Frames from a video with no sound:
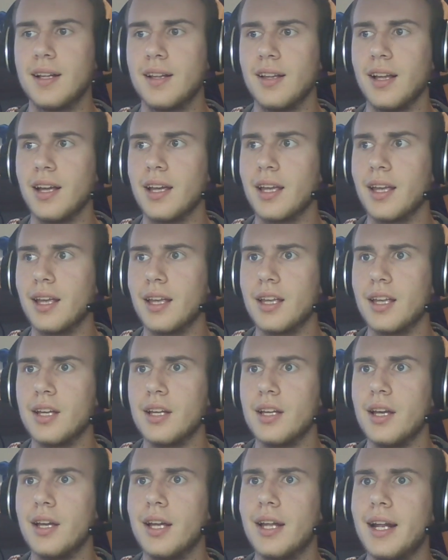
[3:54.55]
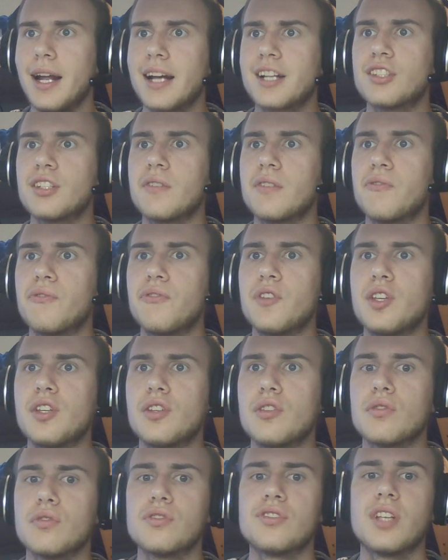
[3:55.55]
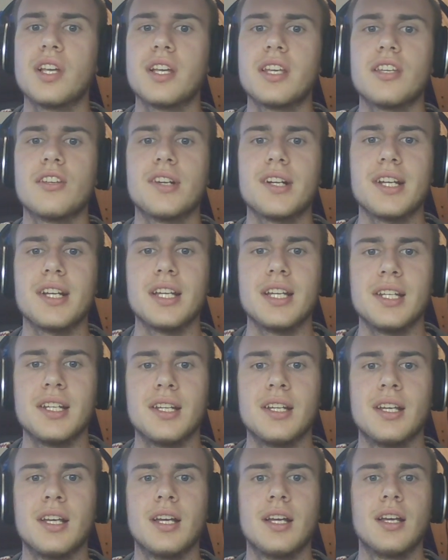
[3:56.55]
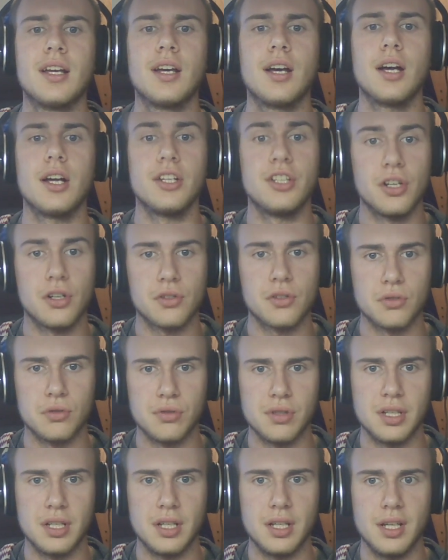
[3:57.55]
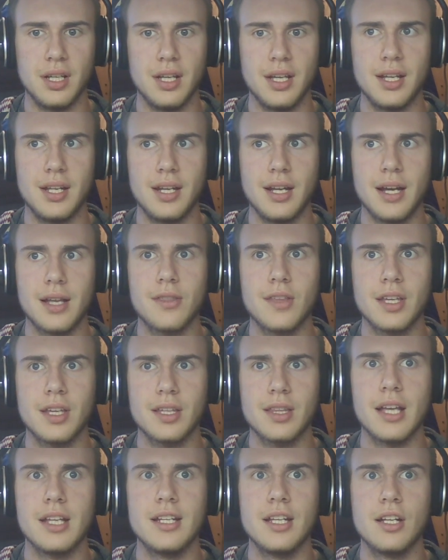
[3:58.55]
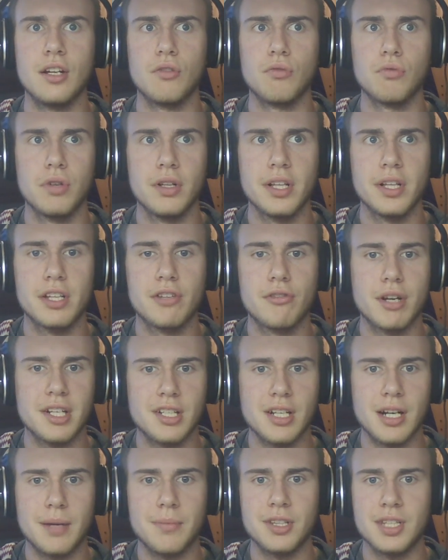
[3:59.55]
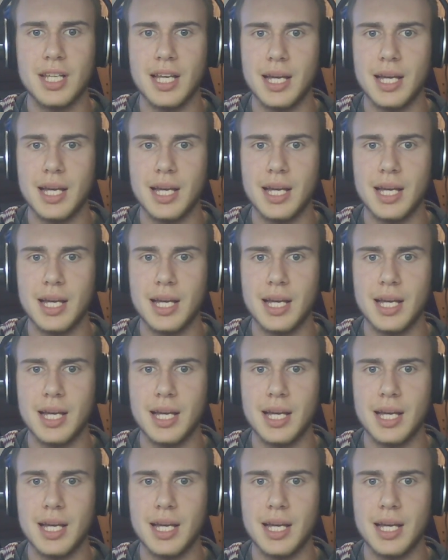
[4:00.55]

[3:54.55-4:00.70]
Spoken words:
Like, it actually feels like you're in a jungle, and I think they did a really great job on the